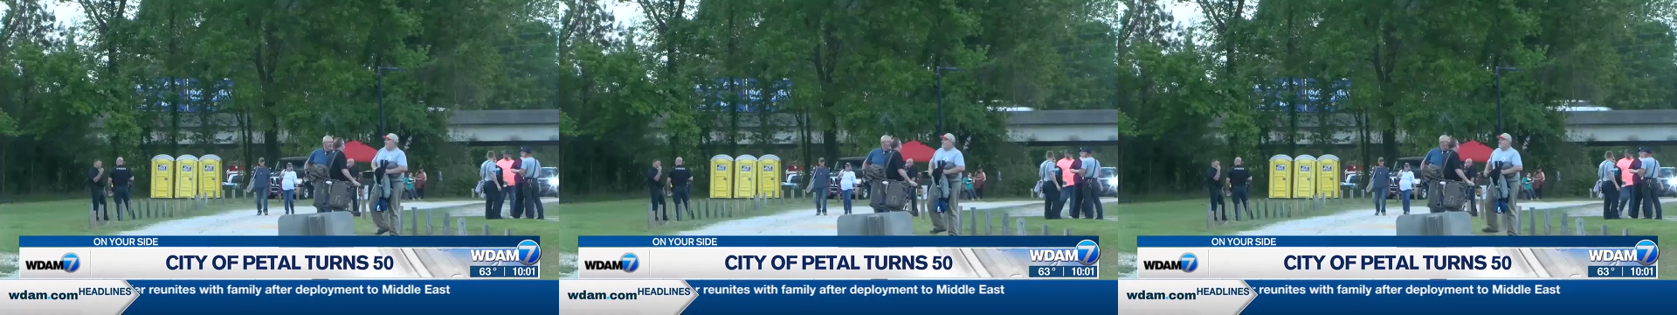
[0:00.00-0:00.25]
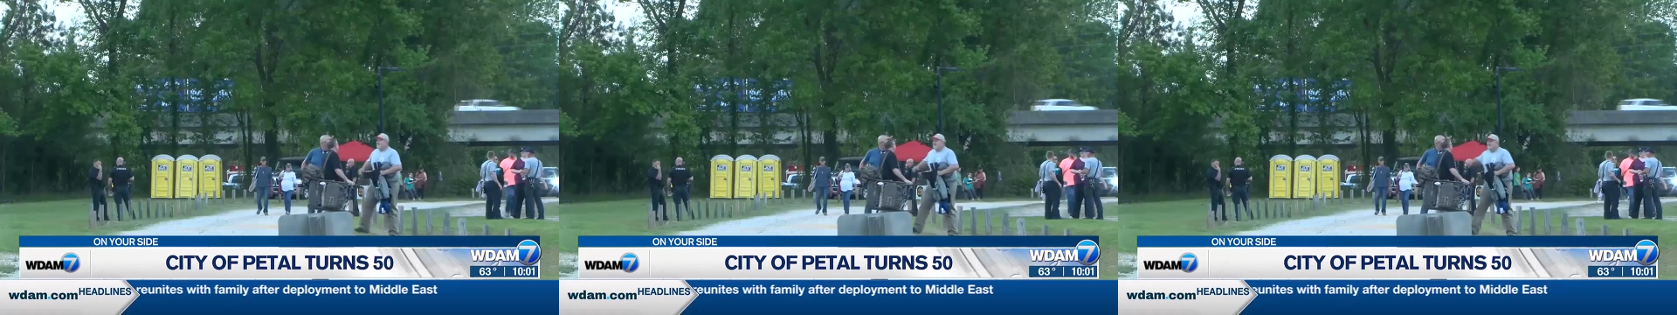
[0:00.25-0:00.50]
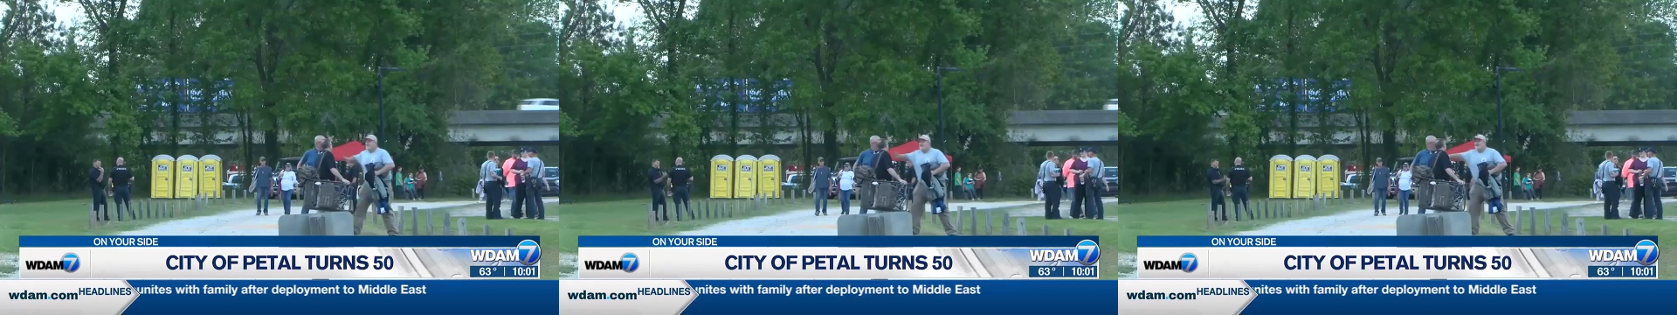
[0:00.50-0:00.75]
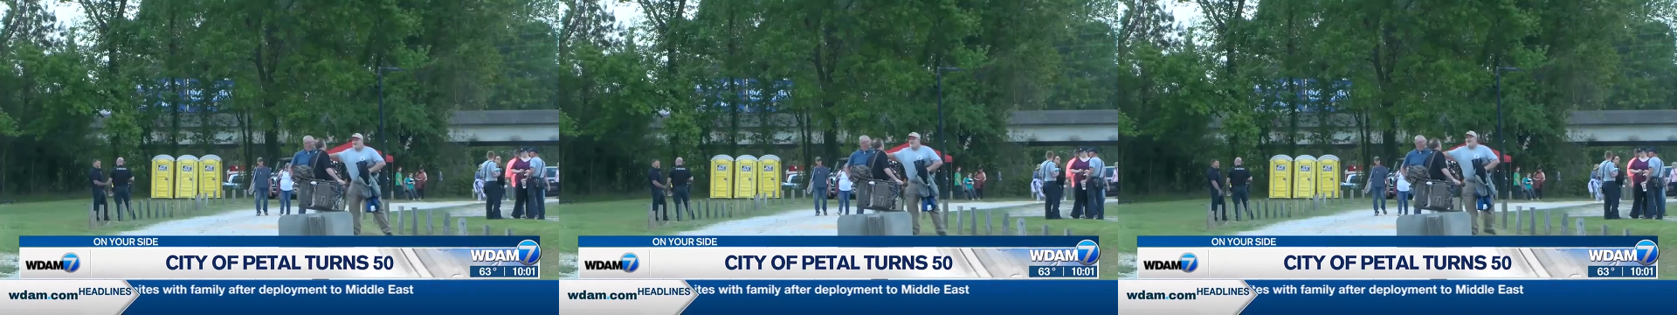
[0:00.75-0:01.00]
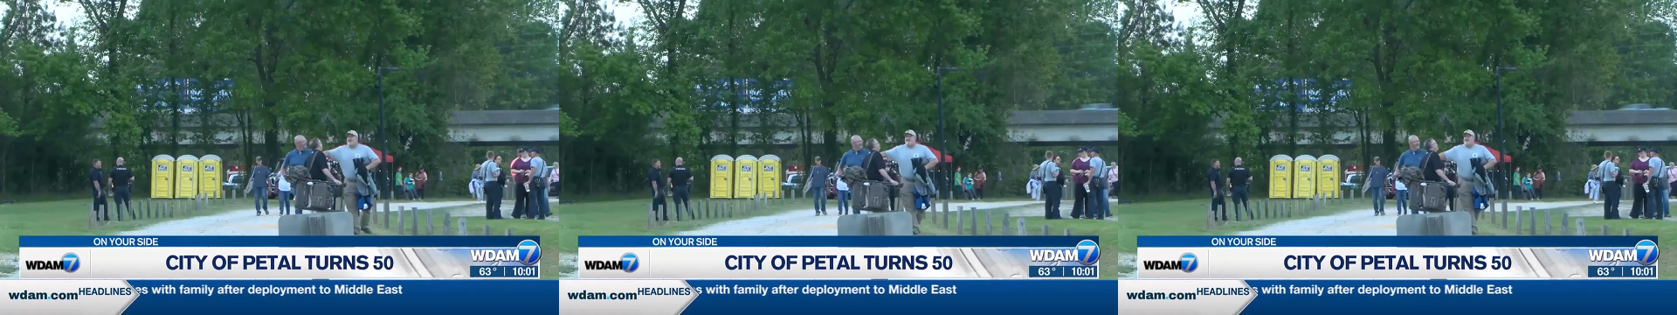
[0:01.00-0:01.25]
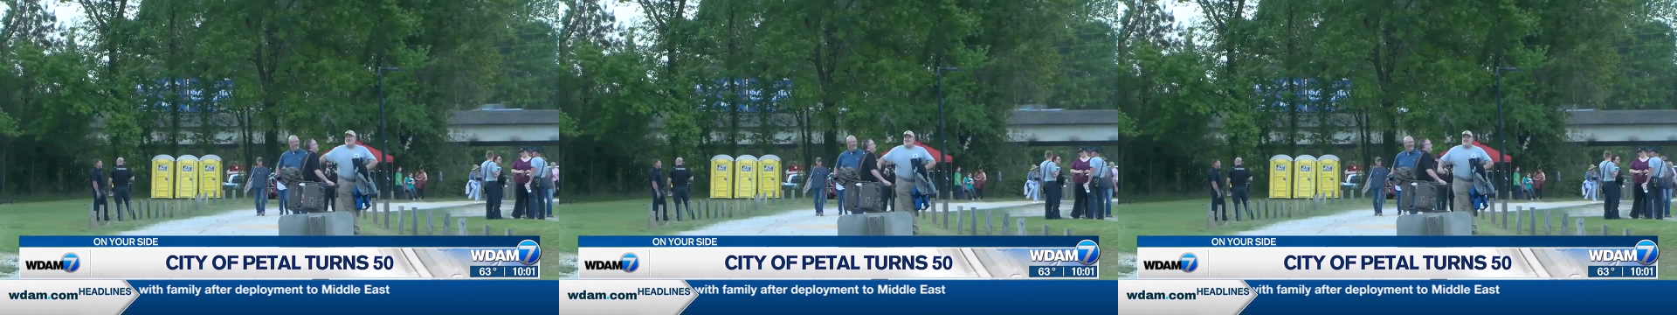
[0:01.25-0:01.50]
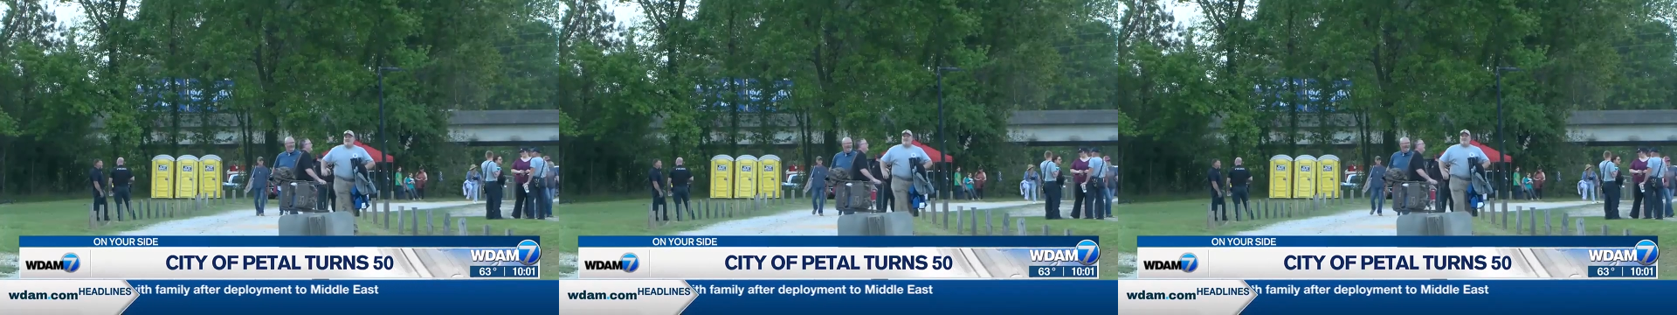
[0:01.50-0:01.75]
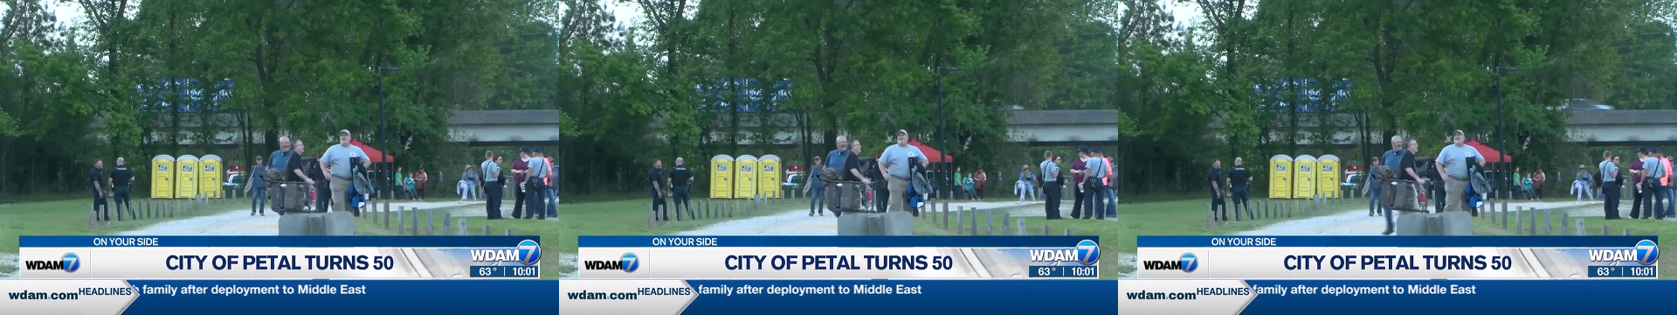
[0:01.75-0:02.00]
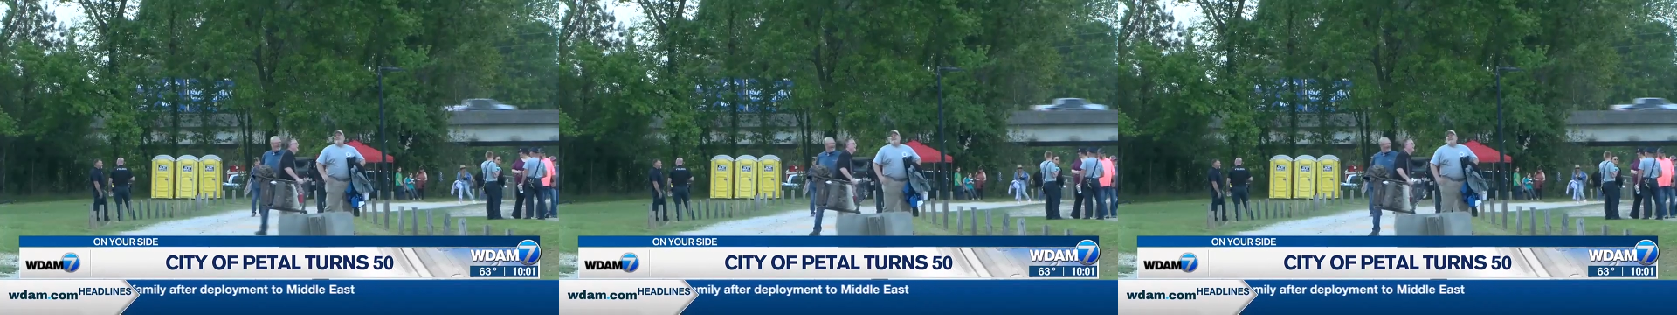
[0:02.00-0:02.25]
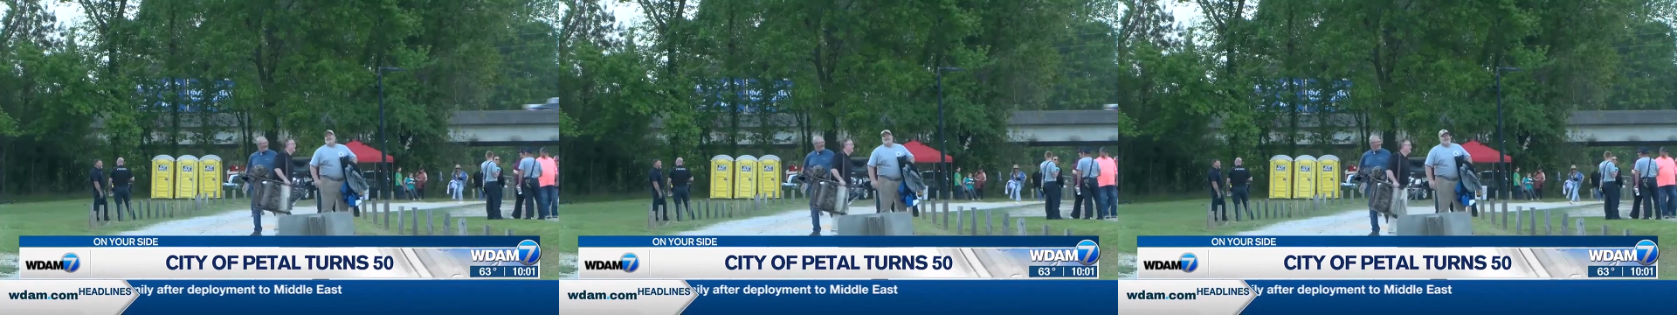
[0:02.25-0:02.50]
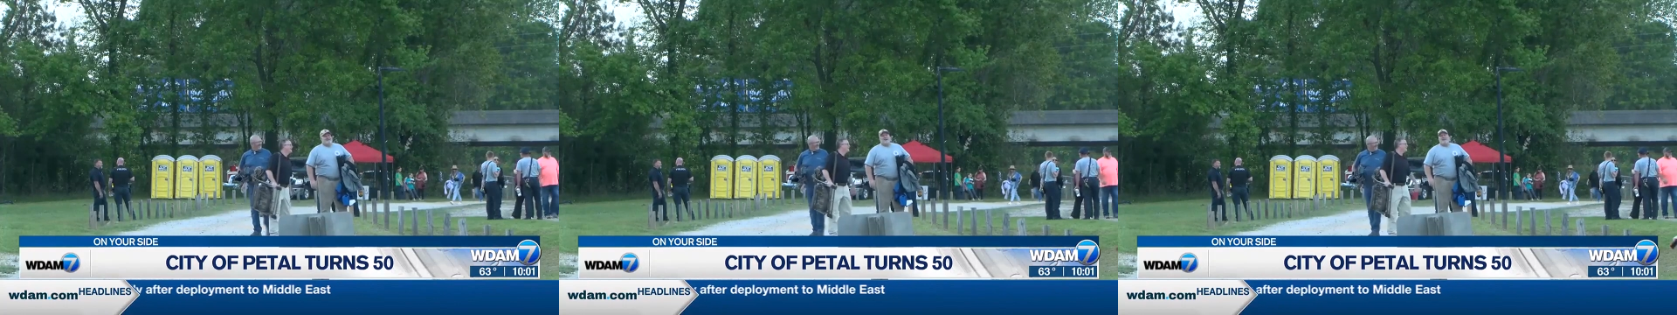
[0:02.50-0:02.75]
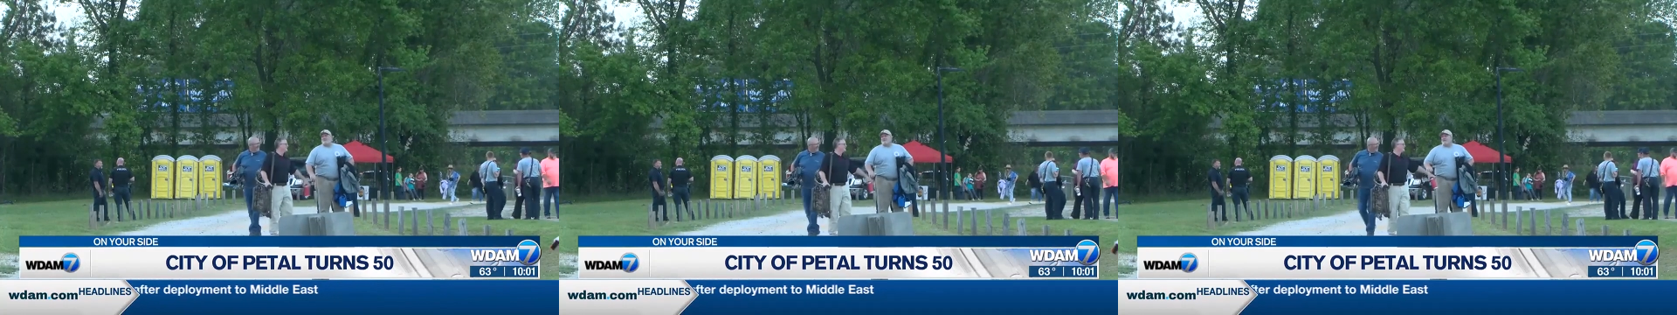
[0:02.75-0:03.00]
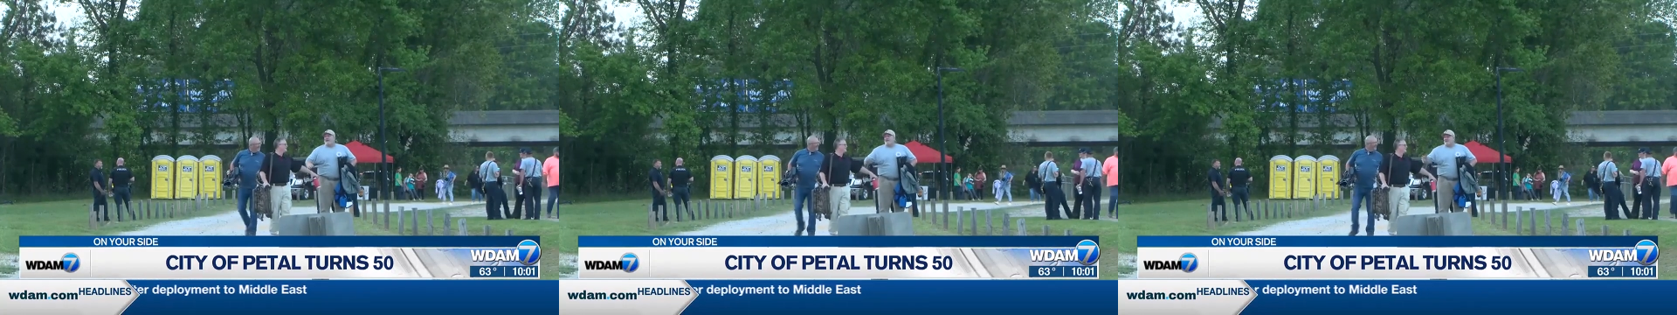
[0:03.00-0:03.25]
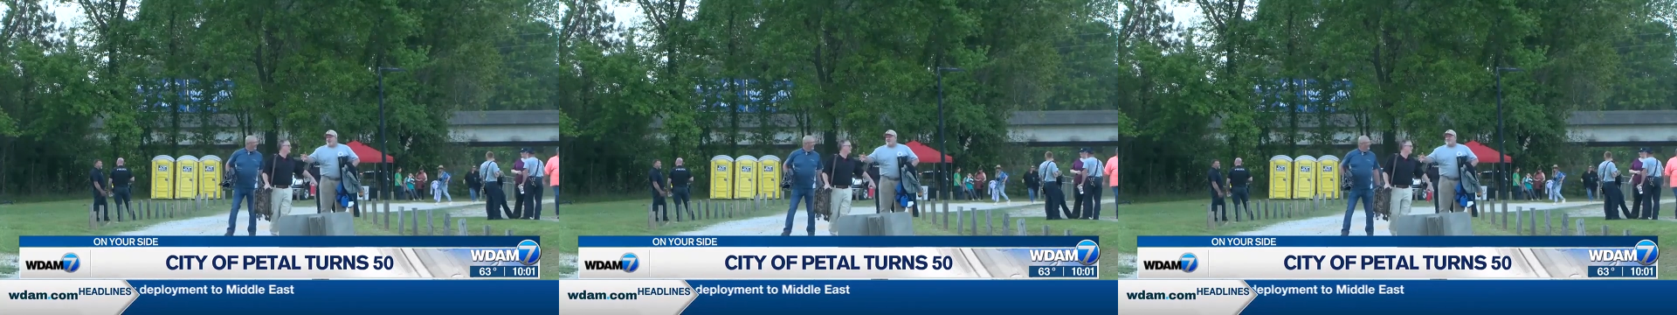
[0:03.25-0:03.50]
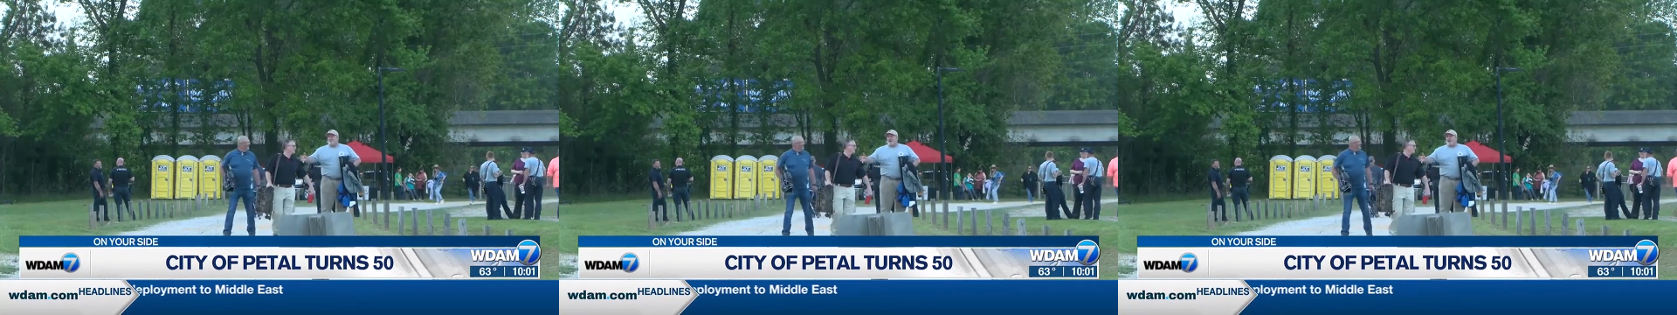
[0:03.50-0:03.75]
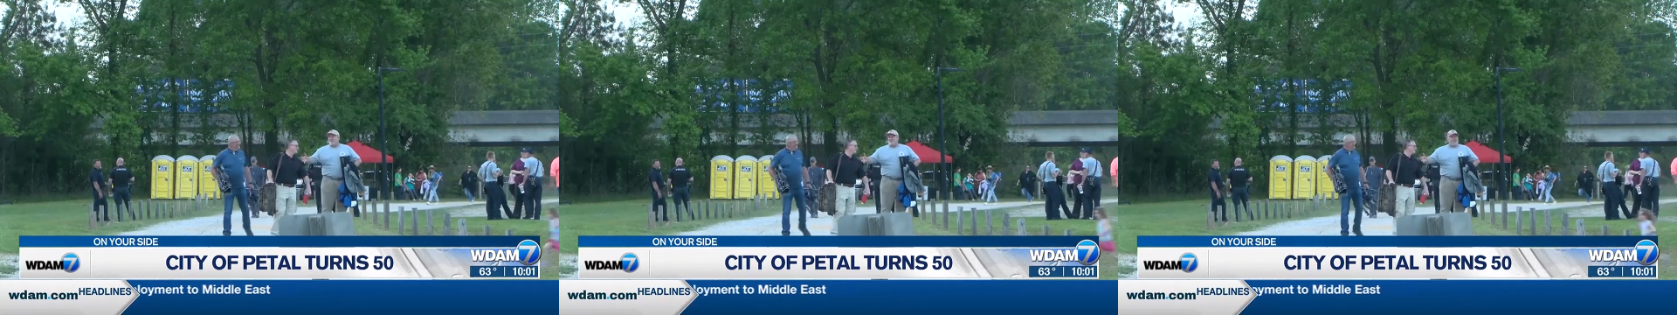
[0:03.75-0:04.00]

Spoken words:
Nobody's mouth can be seen.